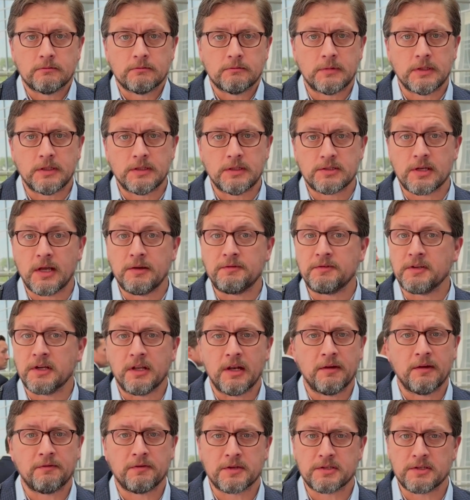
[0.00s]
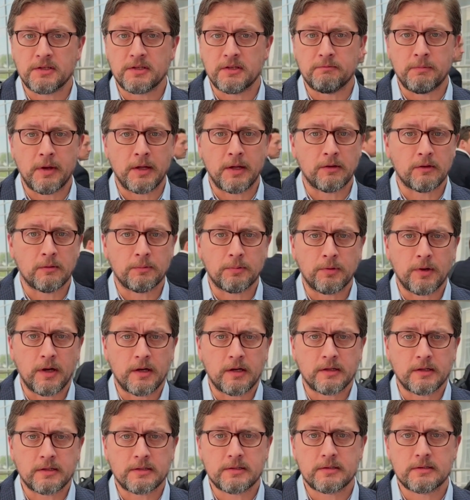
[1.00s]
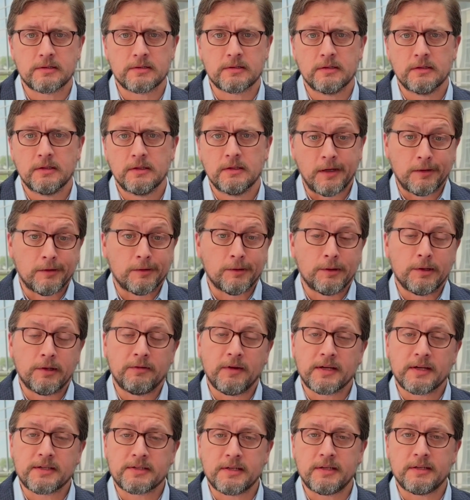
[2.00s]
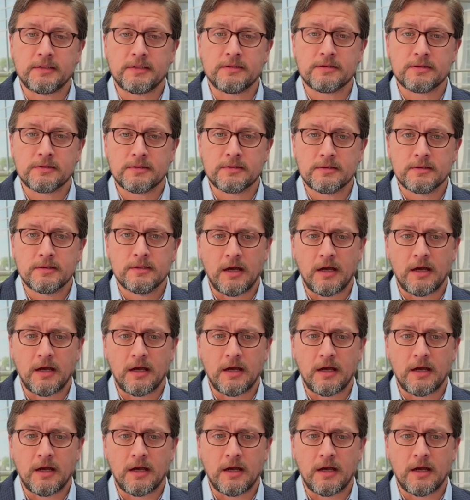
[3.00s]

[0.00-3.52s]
the safety and efficacy of medical products, including vaccines.